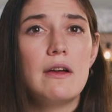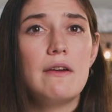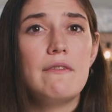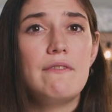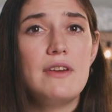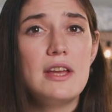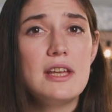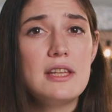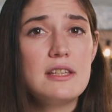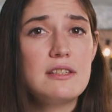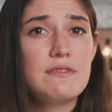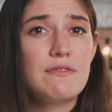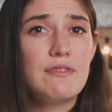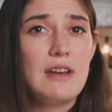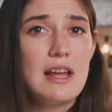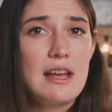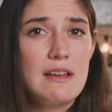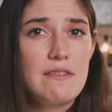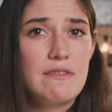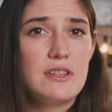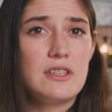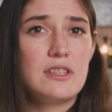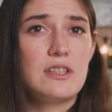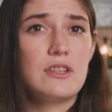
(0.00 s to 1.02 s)
These
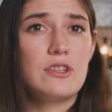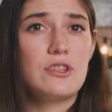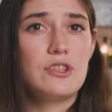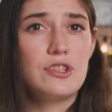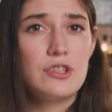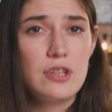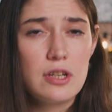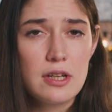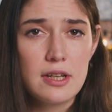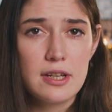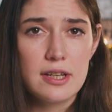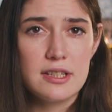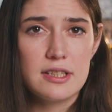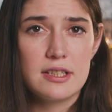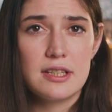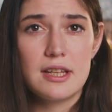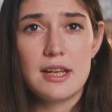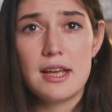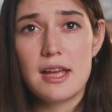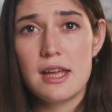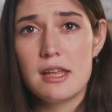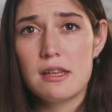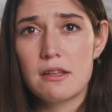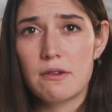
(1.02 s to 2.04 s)
flavours and sugars
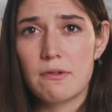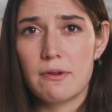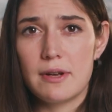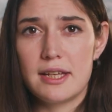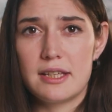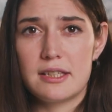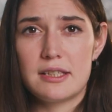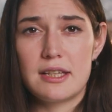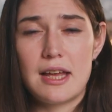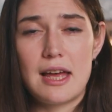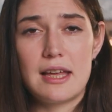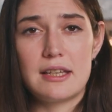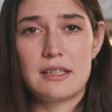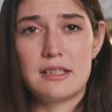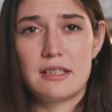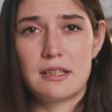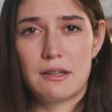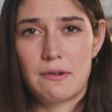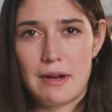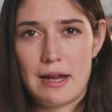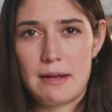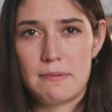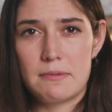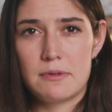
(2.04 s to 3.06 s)
increase as the
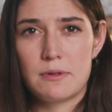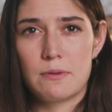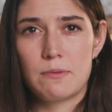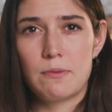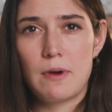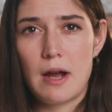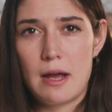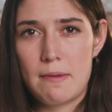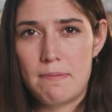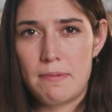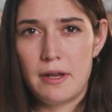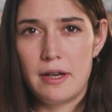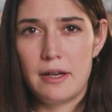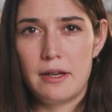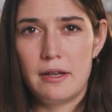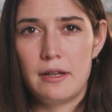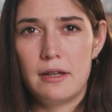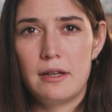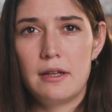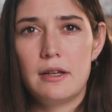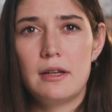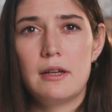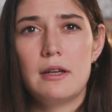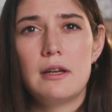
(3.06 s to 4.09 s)
grapes ripen,
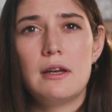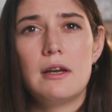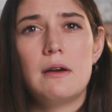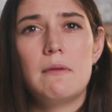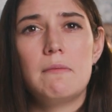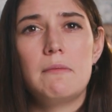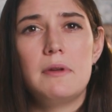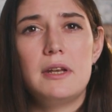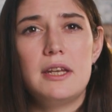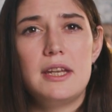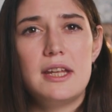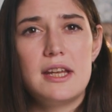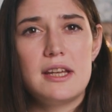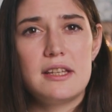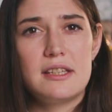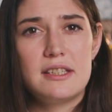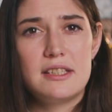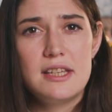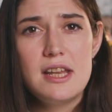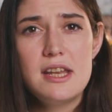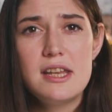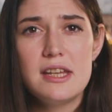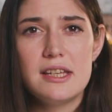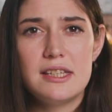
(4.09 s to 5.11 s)
but the
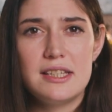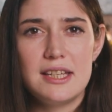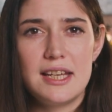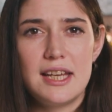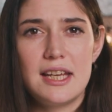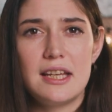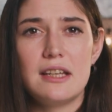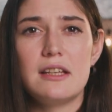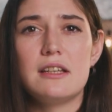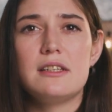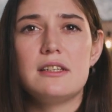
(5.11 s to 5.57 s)
acidity